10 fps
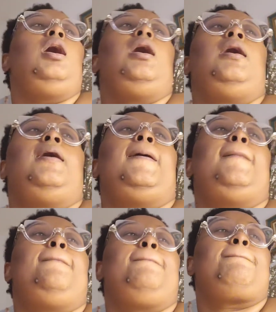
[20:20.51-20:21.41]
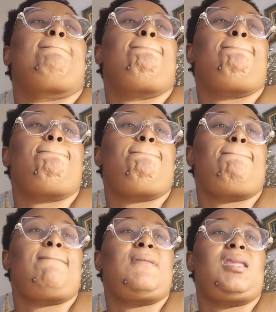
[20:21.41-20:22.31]
Um,
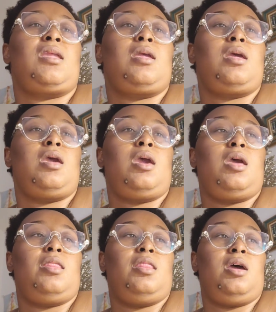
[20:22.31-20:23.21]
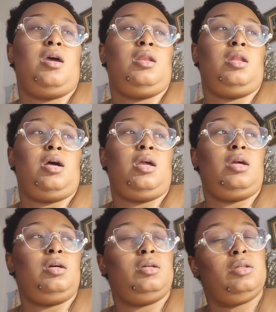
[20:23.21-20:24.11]
and then like